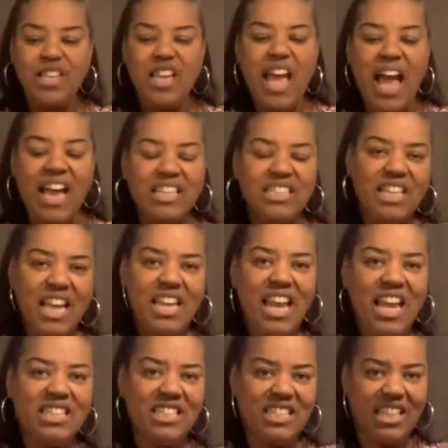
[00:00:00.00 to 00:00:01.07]
I say that
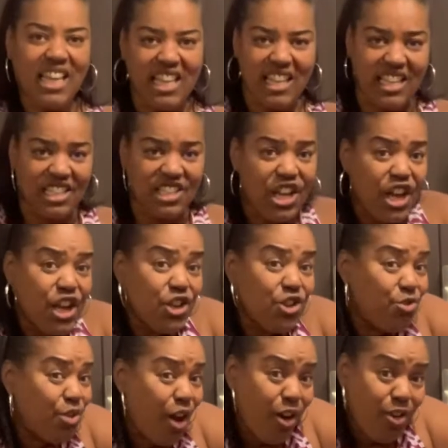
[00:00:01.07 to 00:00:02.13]
to say this. You
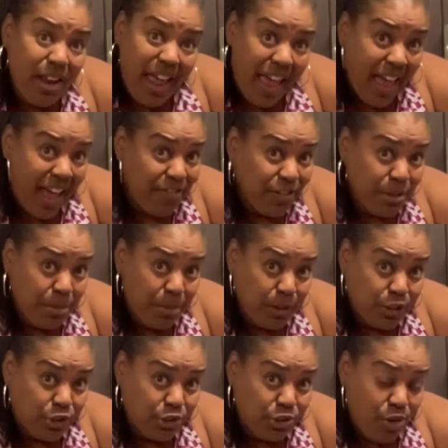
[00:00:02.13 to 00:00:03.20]
don't have to
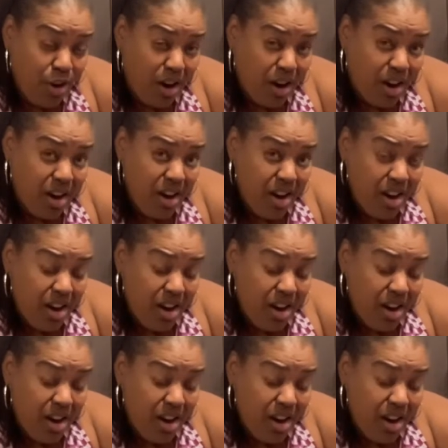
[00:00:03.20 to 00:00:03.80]
put your